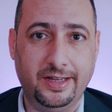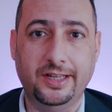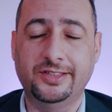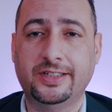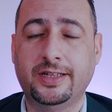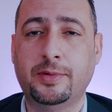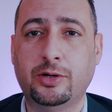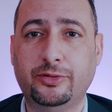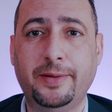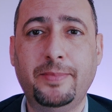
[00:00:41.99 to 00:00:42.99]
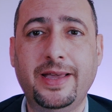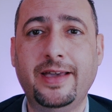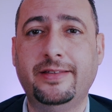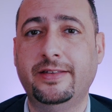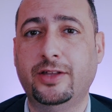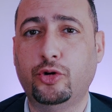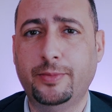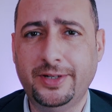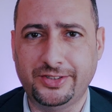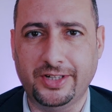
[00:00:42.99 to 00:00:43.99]
It's not about replicating the
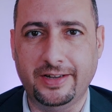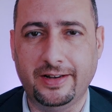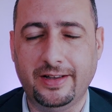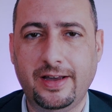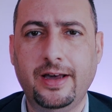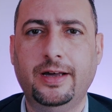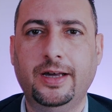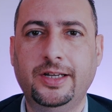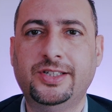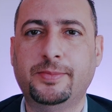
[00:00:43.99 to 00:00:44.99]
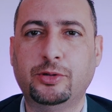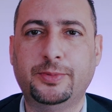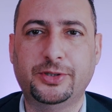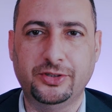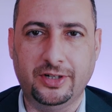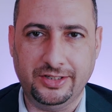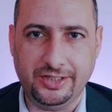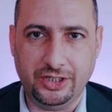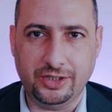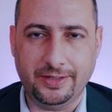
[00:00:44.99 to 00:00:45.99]
commerce cycle. It's about
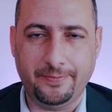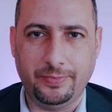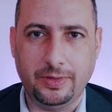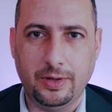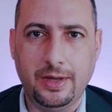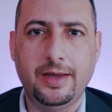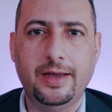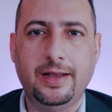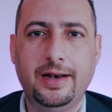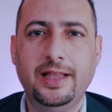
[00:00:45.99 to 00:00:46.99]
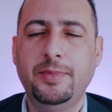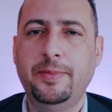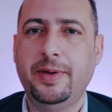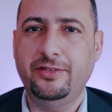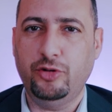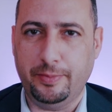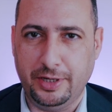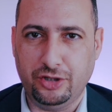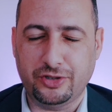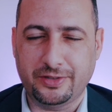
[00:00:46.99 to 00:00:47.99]
personalization. Let me paint you a
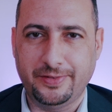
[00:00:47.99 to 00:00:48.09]
picture.